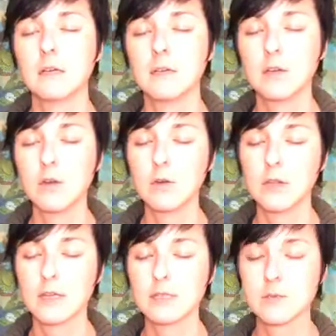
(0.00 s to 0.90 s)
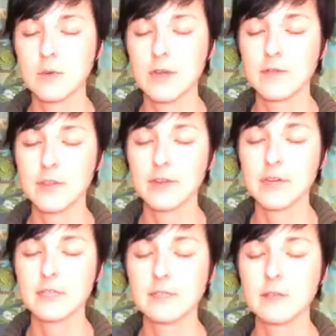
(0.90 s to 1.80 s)
Notice whatever there
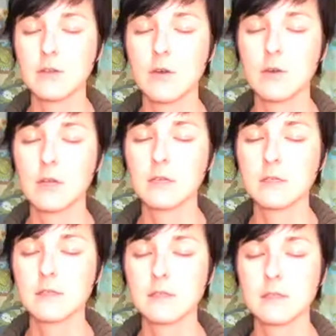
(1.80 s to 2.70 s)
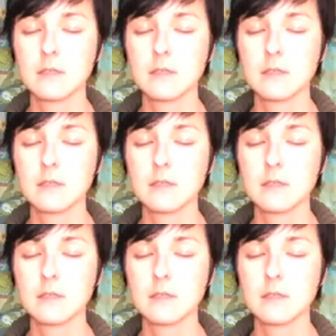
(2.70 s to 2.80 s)
is to notice.